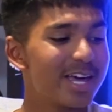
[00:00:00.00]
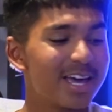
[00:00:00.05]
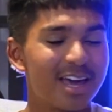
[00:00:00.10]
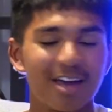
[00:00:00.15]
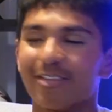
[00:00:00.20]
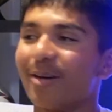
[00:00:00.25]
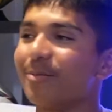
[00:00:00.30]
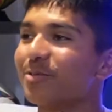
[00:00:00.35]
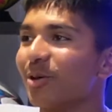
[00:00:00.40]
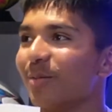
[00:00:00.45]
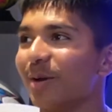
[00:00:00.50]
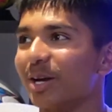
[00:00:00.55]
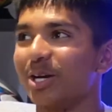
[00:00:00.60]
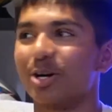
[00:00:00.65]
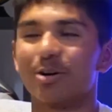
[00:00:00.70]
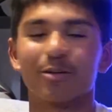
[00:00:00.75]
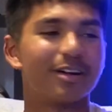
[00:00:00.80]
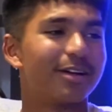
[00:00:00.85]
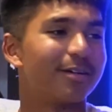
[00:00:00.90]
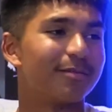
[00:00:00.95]
If I'm talking about a
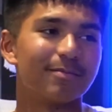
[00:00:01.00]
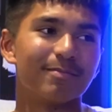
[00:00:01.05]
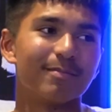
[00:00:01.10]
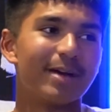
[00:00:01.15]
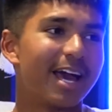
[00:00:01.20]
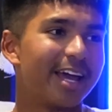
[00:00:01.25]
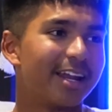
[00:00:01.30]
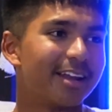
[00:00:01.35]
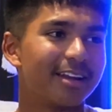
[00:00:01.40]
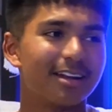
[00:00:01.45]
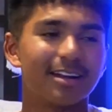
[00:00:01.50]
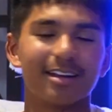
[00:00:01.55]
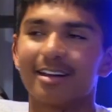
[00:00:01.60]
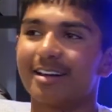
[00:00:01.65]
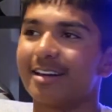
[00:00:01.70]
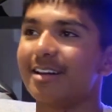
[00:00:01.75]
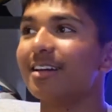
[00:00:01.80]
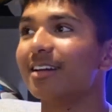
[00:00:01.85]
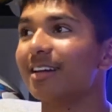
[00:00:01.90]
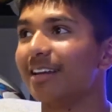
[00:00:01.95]
career, man,
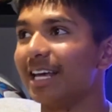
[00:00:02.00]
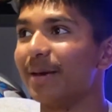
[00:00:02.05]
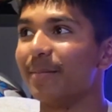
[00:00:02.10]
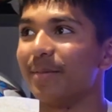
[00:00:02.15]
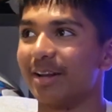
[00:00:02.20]
him